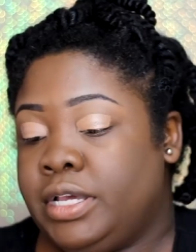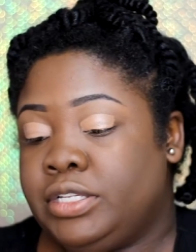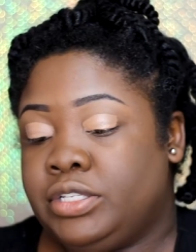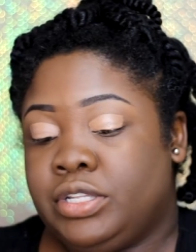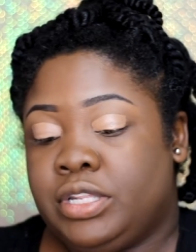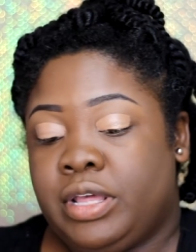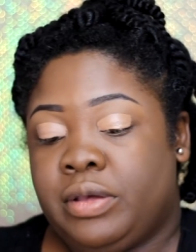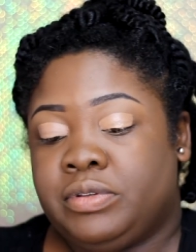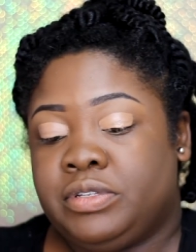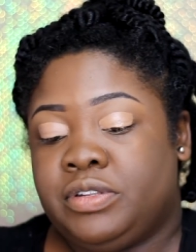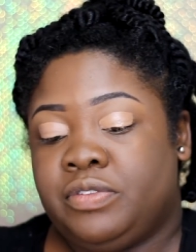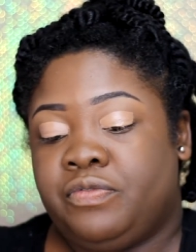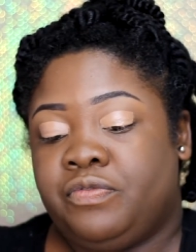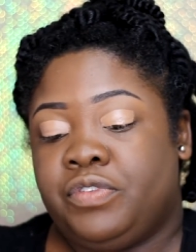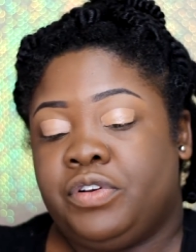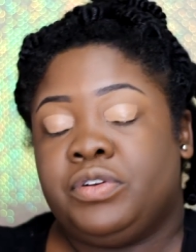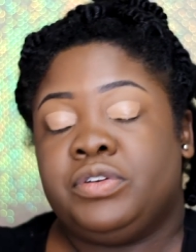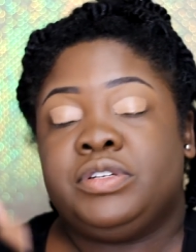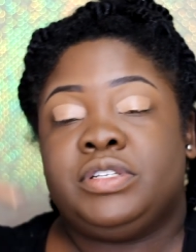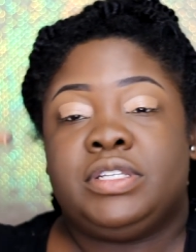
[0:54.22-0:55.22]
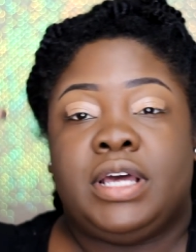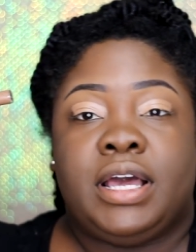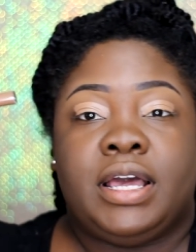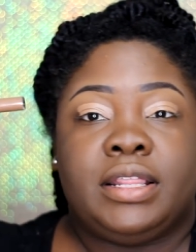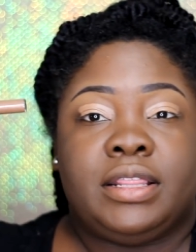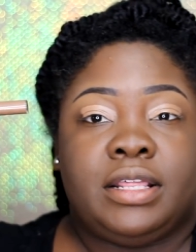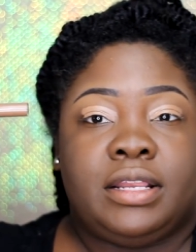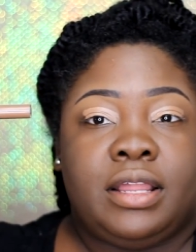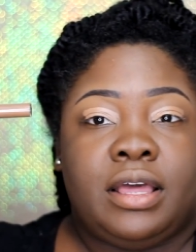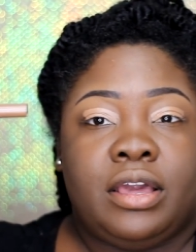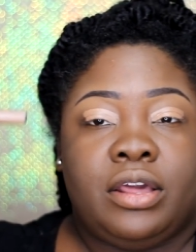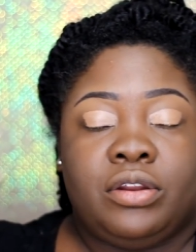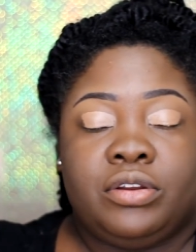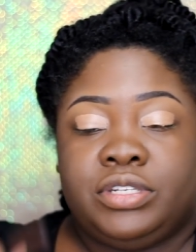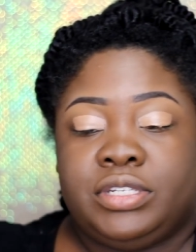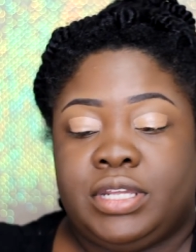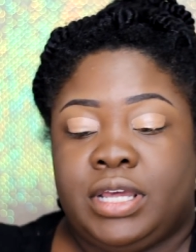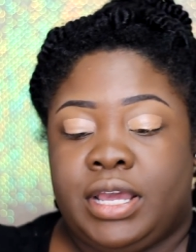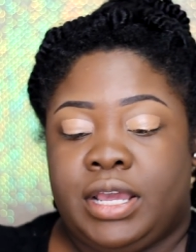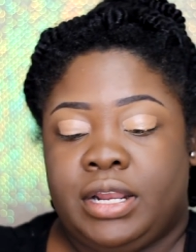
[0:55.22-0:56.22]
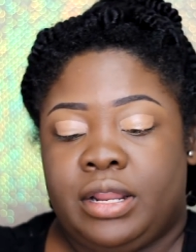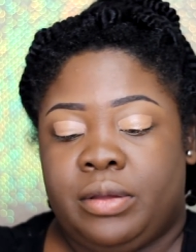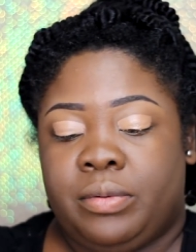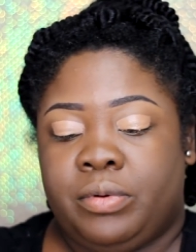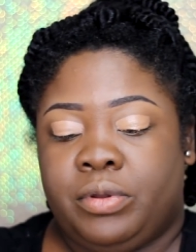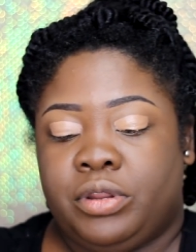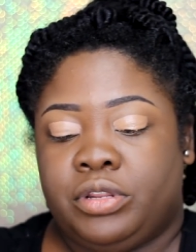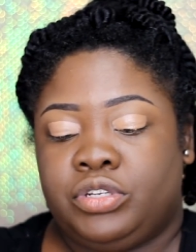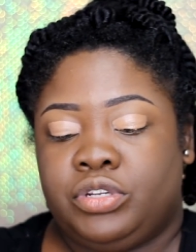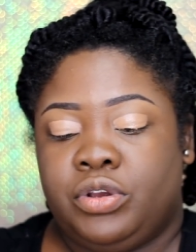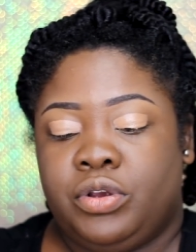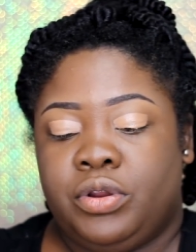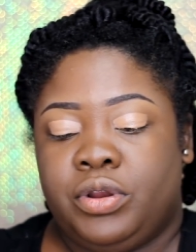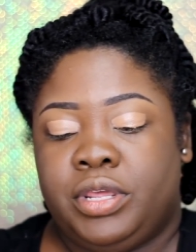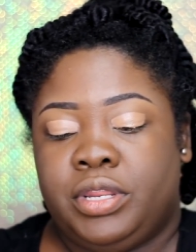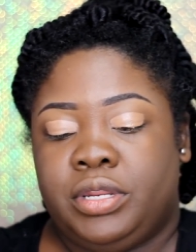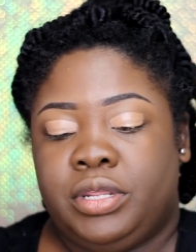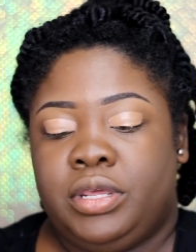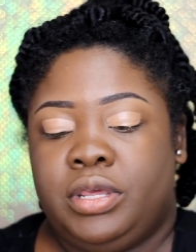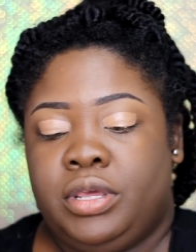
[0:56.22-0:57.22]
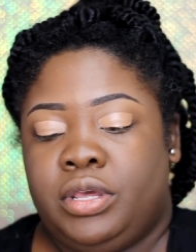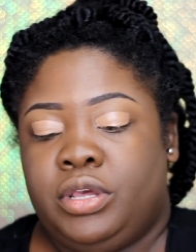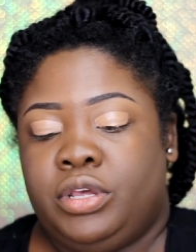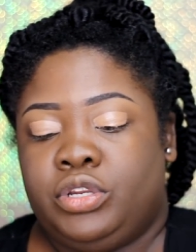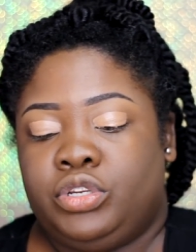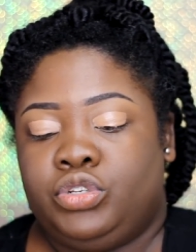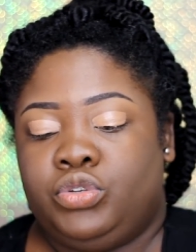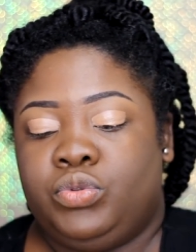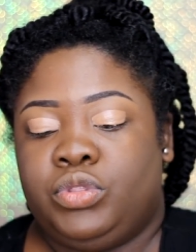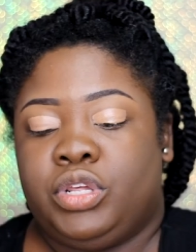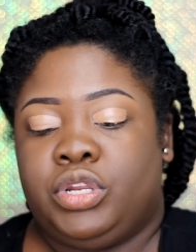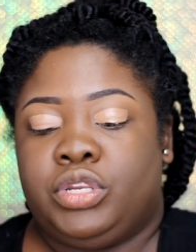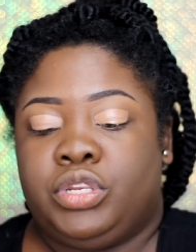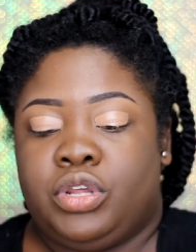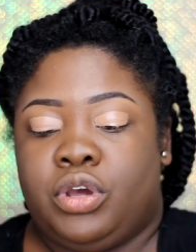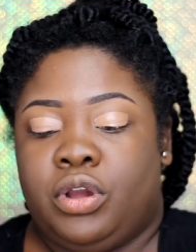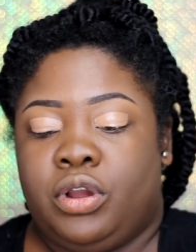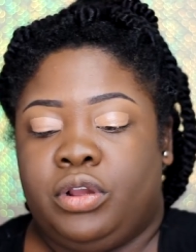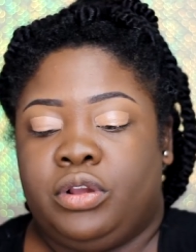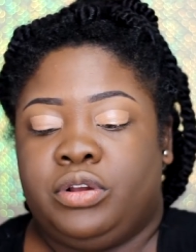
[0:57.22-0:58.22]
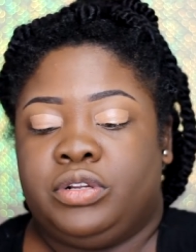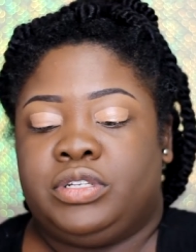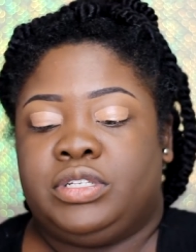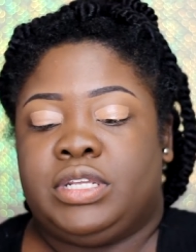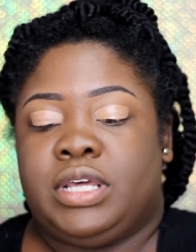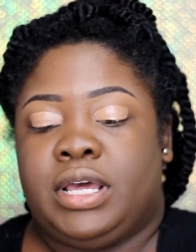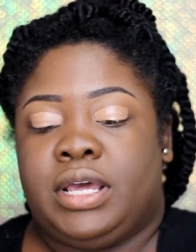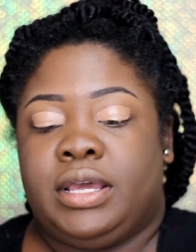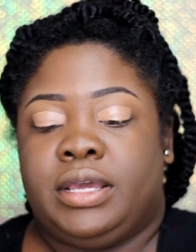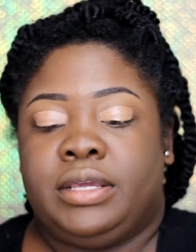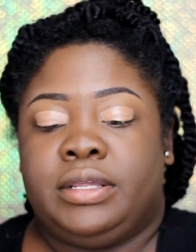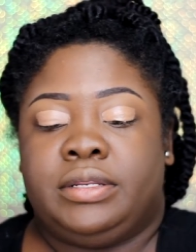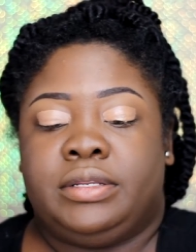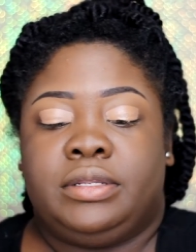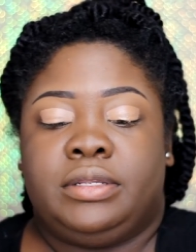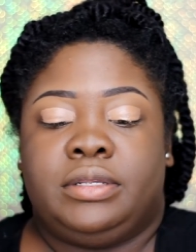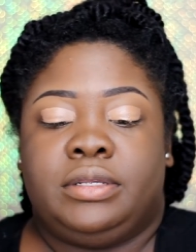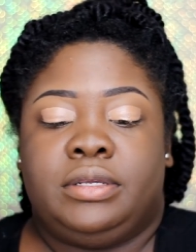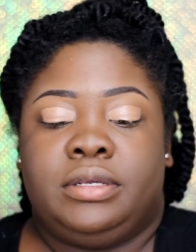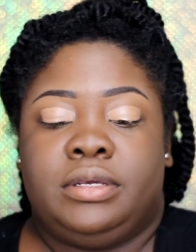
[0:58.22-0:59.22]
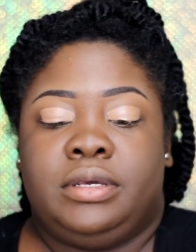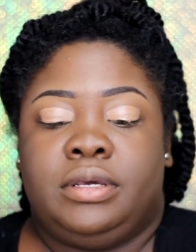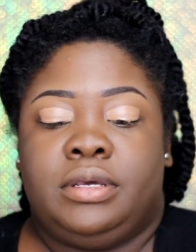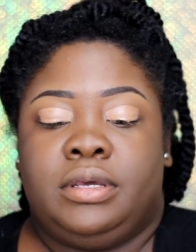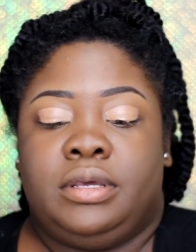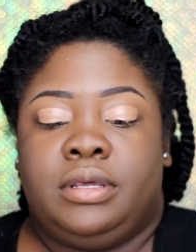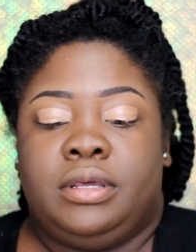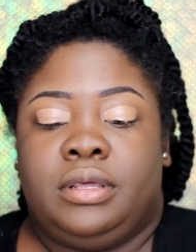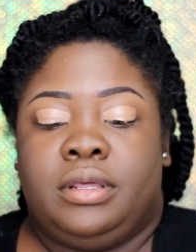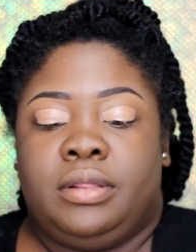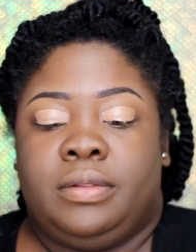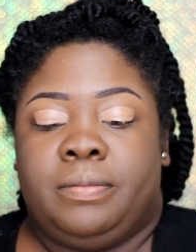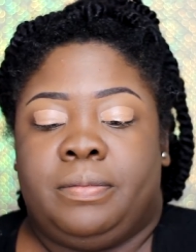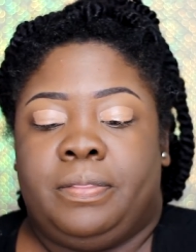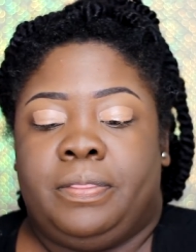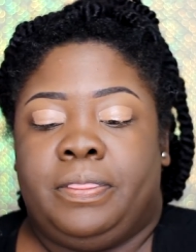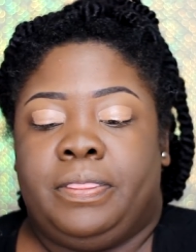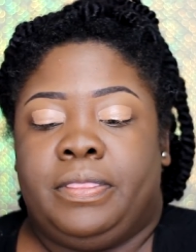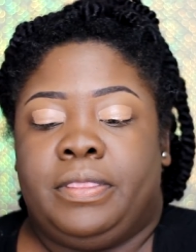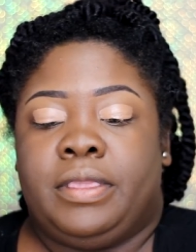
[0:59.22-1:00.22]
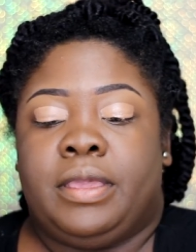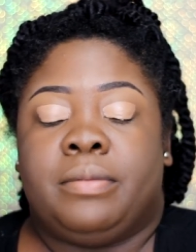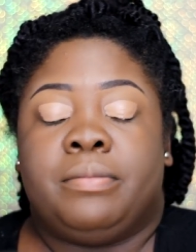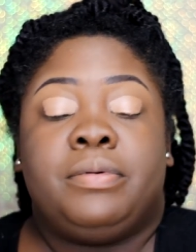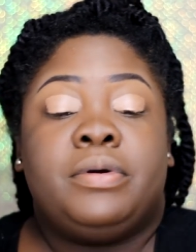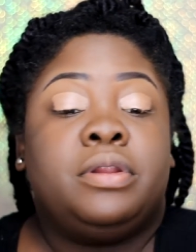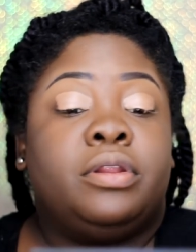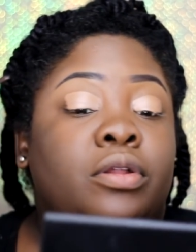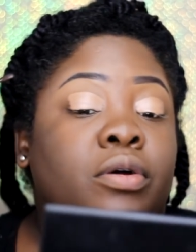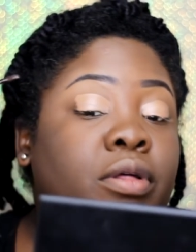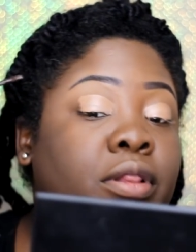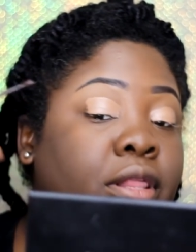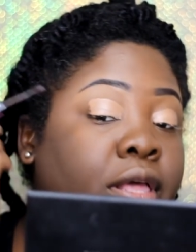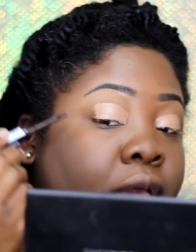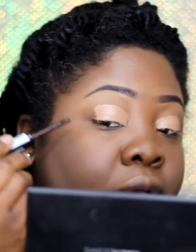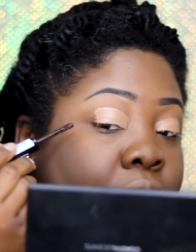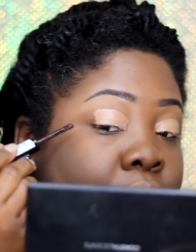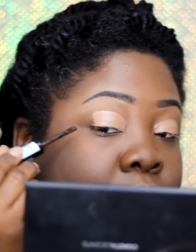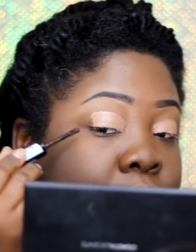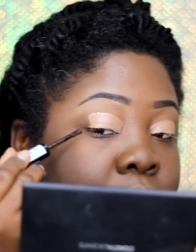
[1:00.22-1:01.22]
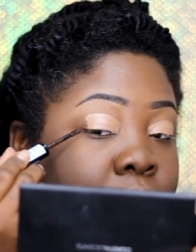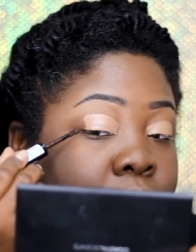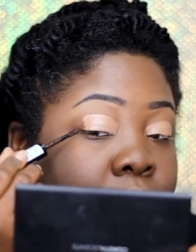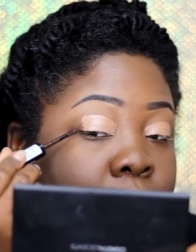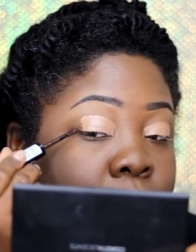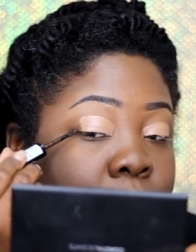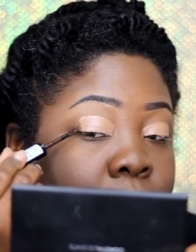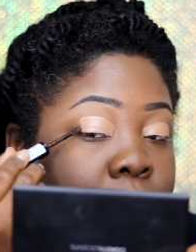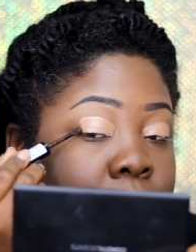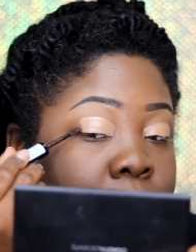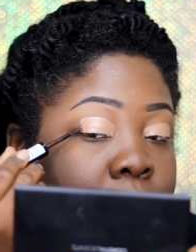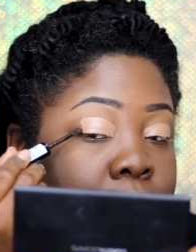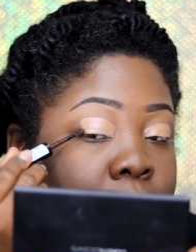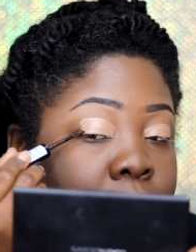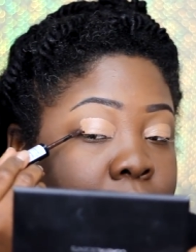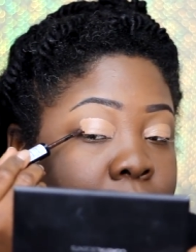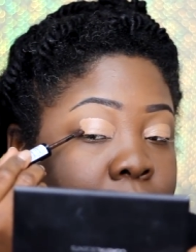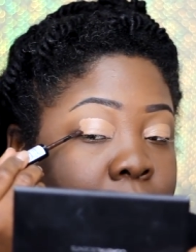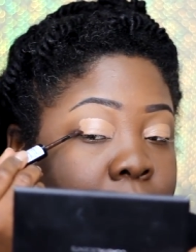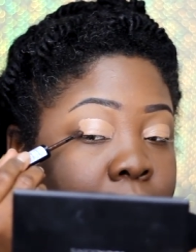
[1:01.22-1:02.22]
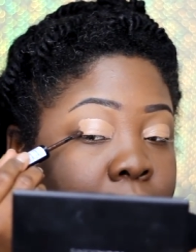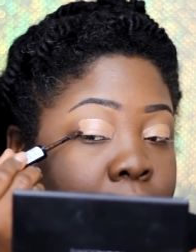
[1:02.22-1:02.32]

Okay, so that was the first side, the lighter side. and I'm going to turn it to the darker side and put it on the outer corner here.